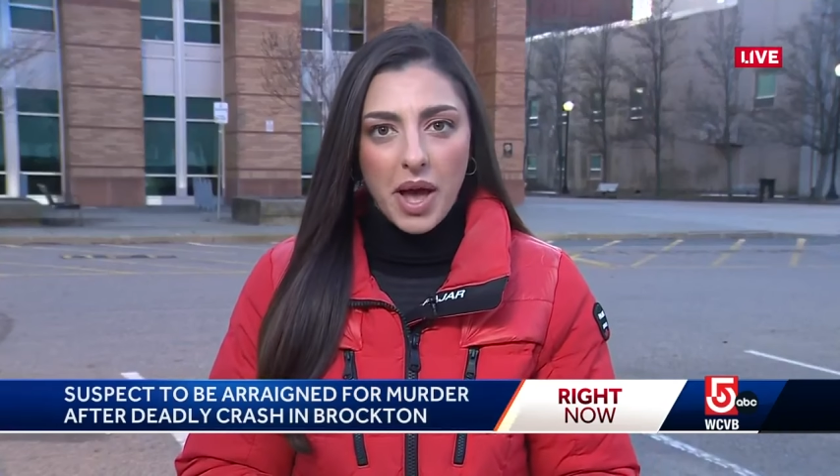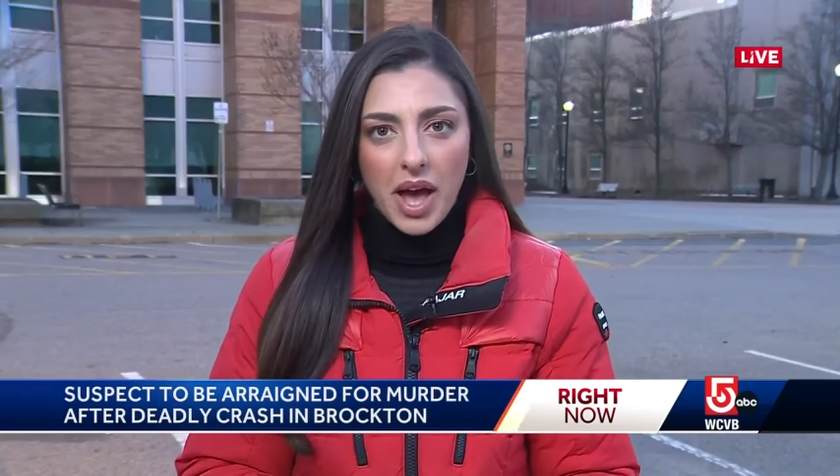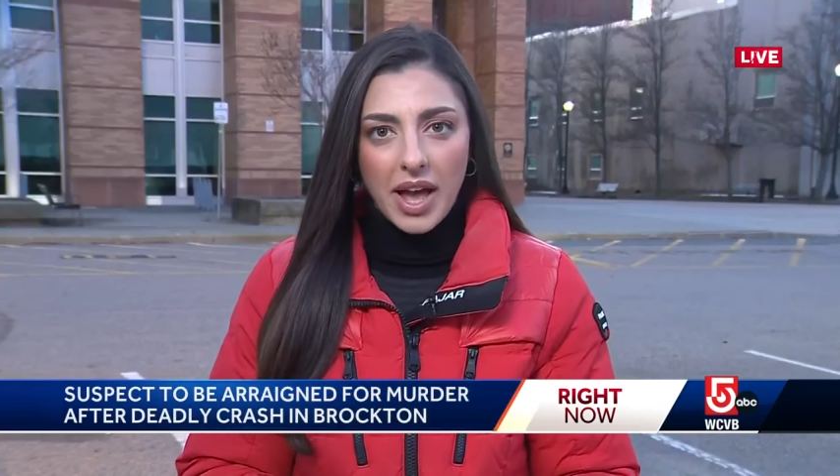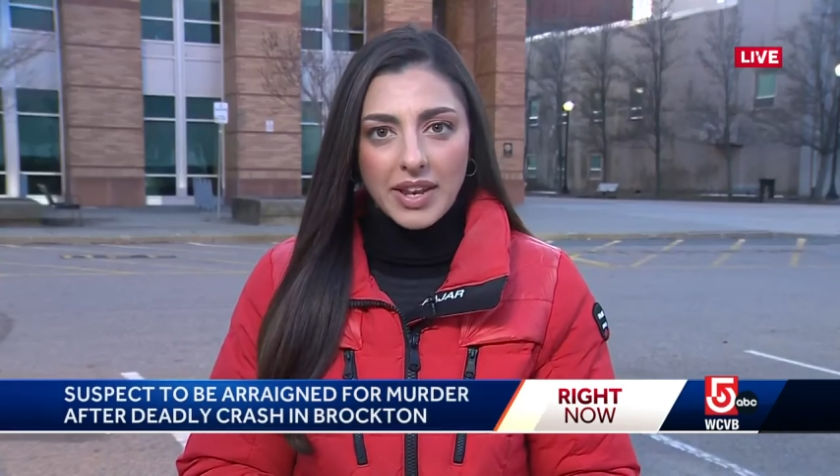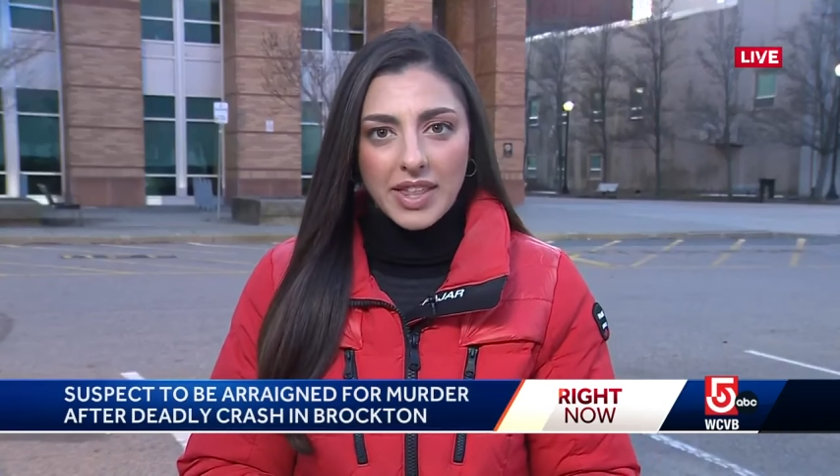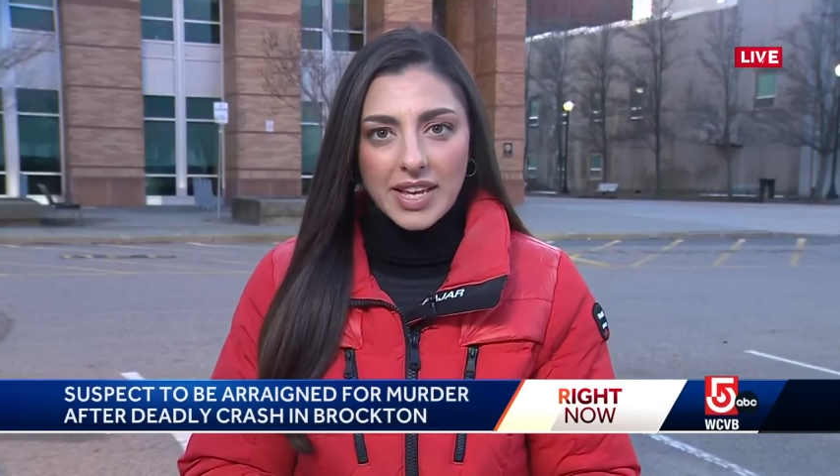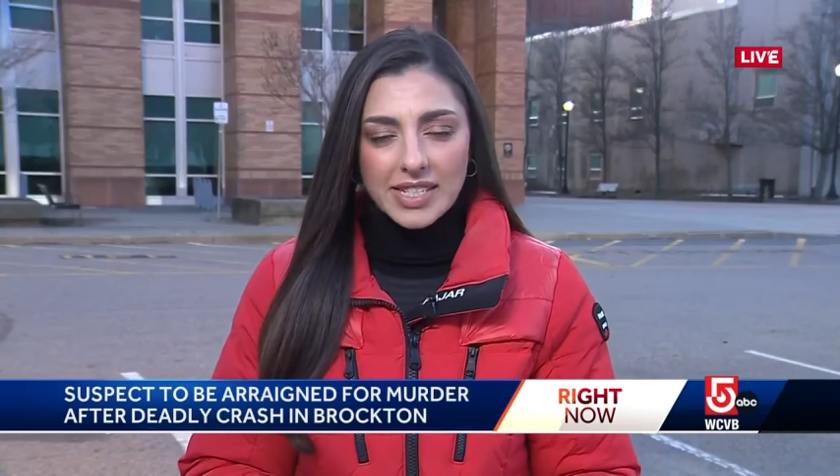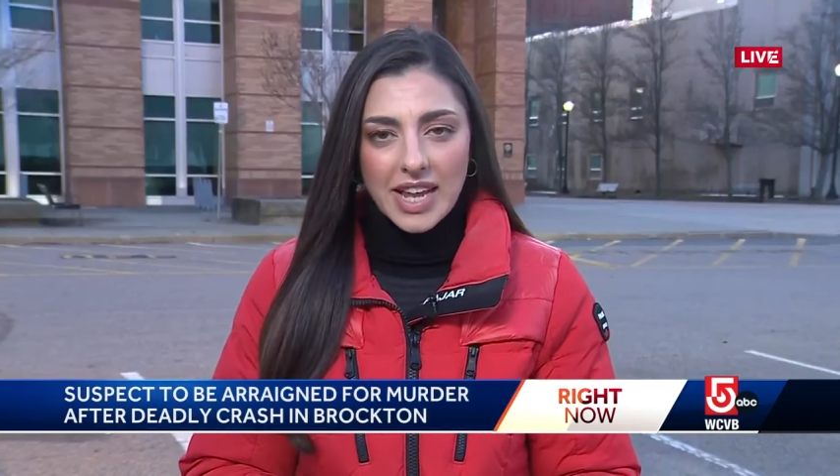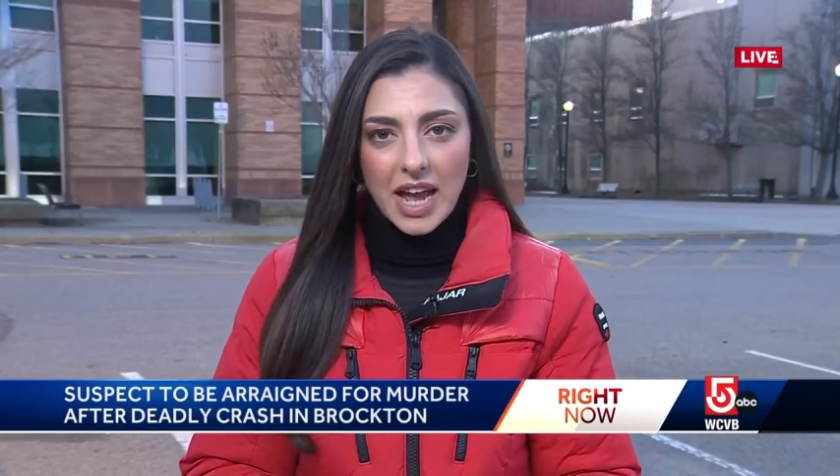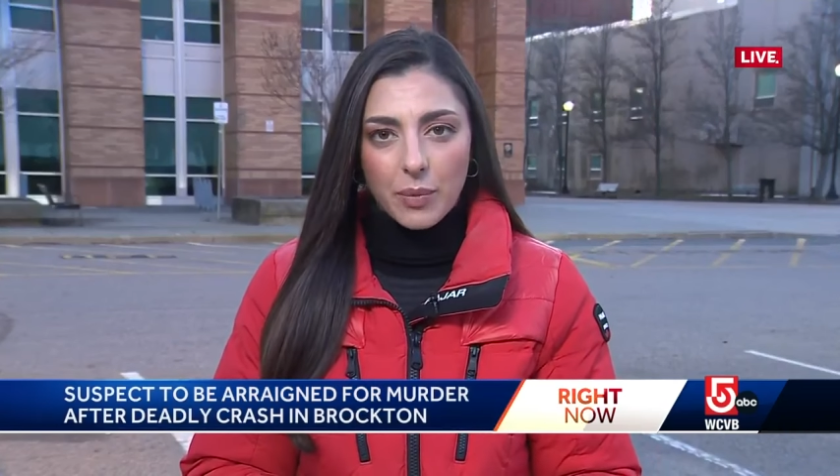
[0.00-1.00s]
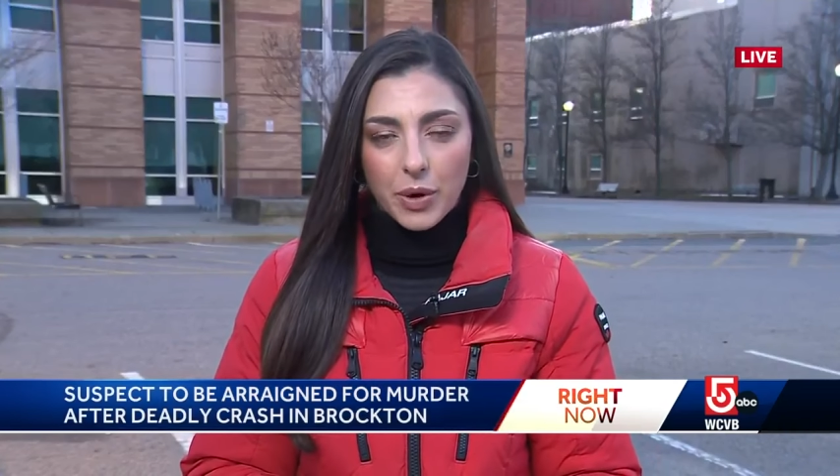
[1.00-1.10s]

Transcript: behind the attack.